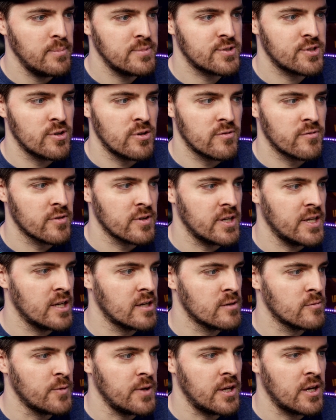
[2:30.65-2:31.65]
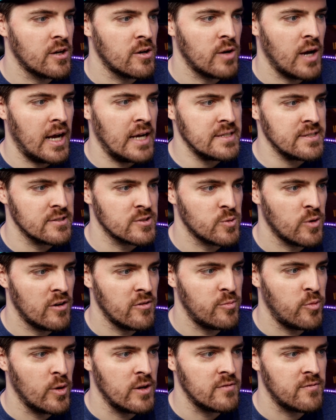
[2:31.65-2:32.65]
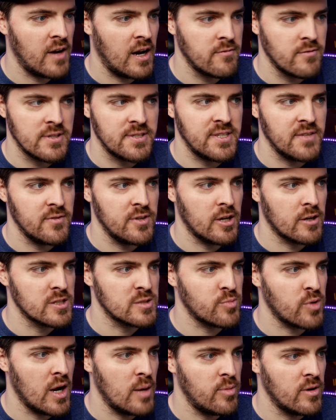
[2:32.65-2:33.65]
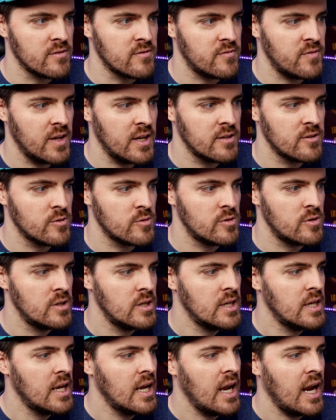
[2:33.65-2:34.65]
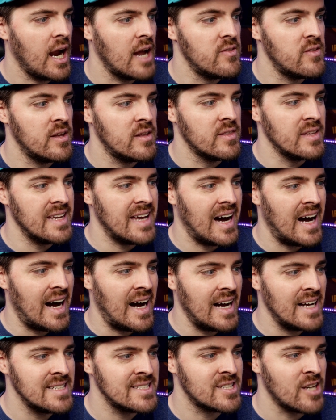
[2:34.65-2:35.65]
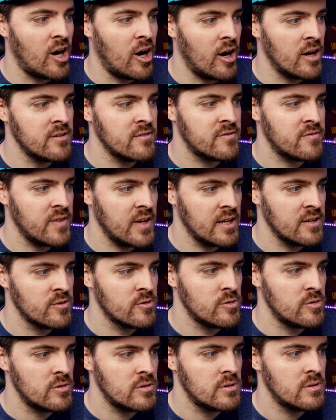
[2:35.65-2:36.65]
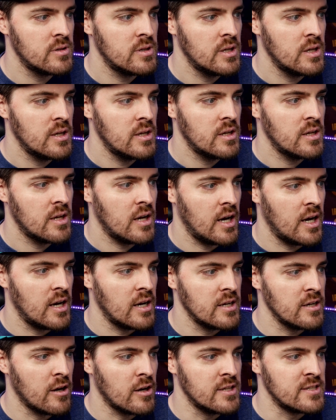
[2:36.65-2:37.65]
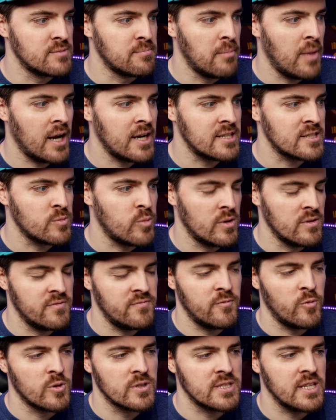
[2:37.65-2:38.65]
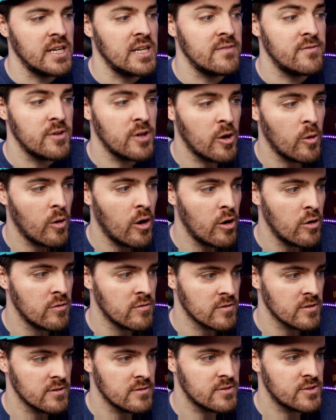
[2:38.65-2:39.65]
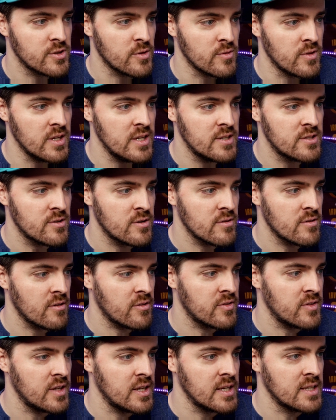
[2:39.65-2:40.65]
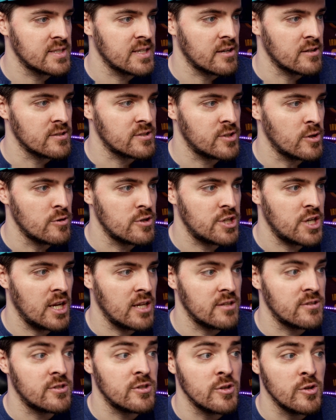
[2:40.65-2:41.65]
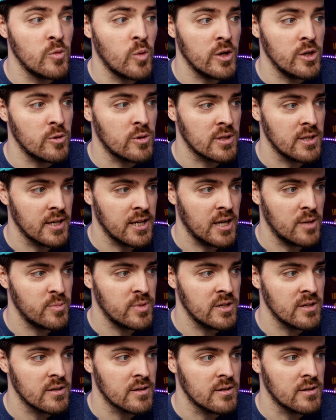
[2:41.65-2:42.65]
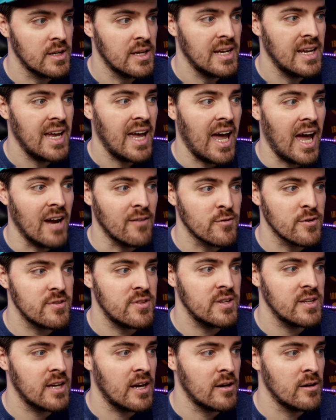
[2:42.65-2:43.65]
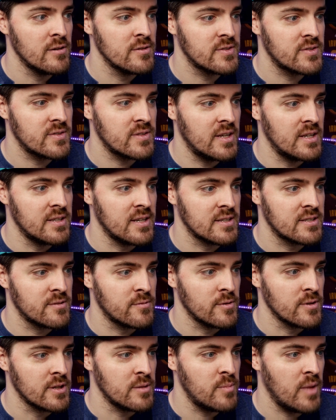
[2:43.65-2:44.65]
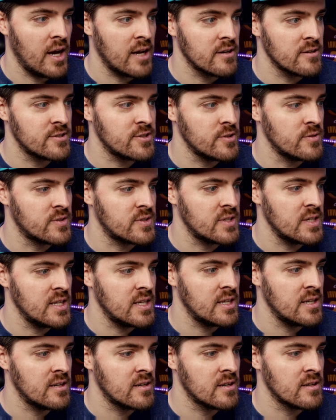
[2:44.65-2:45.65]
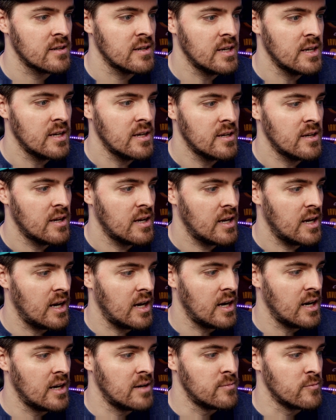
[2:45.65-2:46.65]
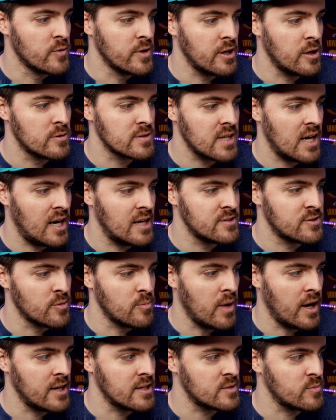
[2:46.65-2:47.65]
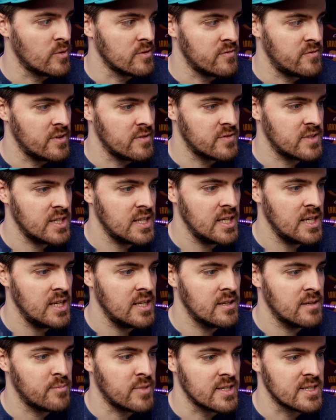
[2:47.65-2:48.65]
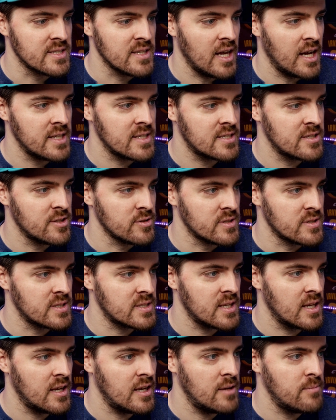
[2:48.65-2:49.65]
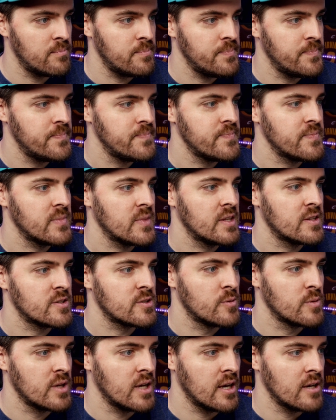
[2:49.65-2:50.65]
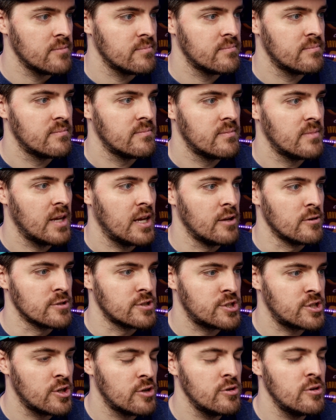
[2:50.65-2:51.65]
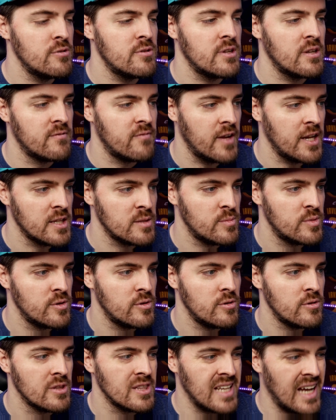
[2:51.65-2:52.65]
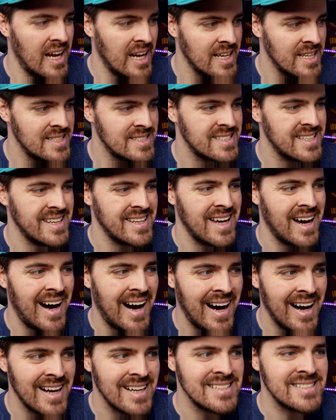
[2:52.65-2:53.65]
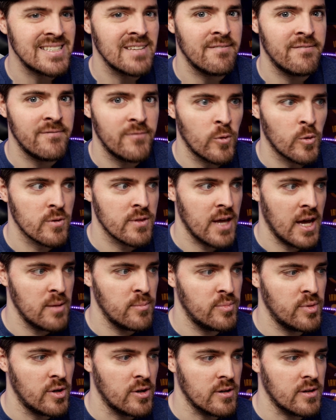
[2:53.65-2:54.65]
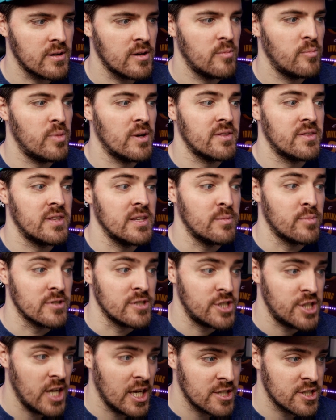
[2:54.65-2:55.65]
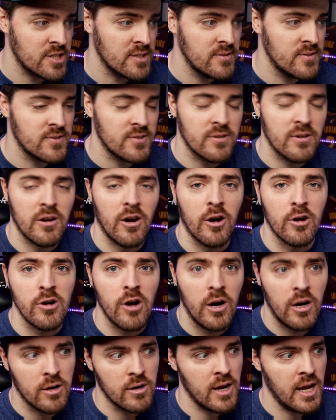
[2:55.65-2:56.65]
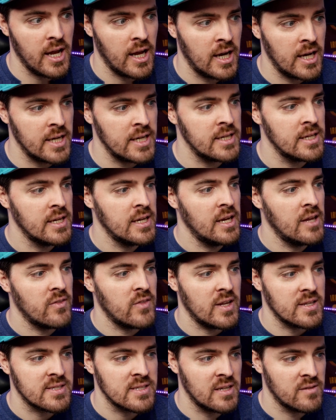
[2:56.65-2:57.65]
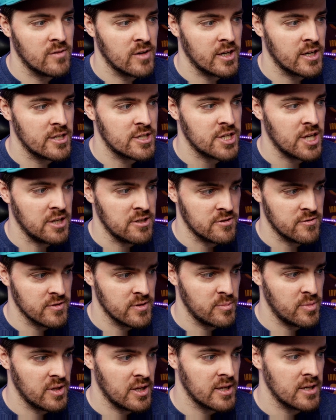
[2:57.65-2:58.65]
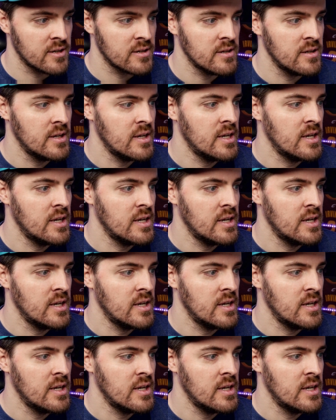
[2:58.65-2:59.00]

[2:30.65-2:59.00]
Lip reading: So for here, Rico has a 12.5 receiving yards prop on FanDuel, and then the odds on FanDuel is minus 114 if you go over. So these are the things that are associated to what you click up here. Everything else, it doesn't really matter. So you see here, Rico's odds are minus 115, but his line's still the same. So again, it'll show you the available lines and odds for that book, but the projections are RAI. That's never going to change for the player.